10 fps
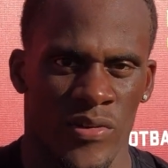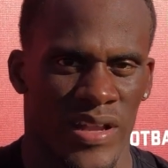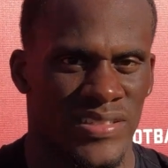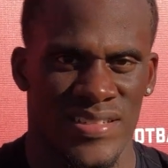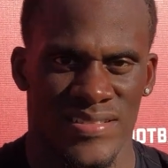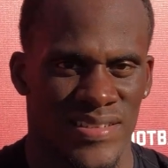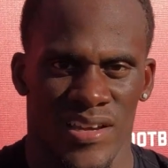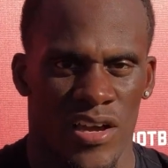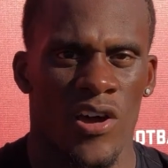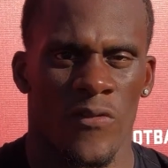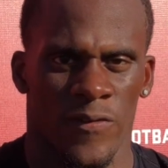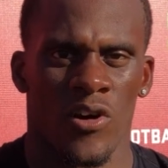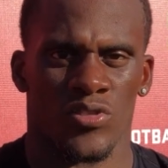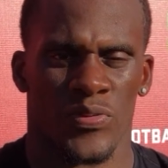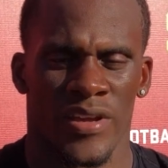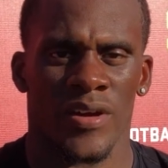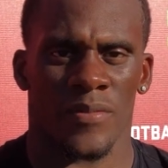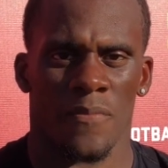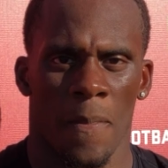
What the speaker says: and it just flows pretty good.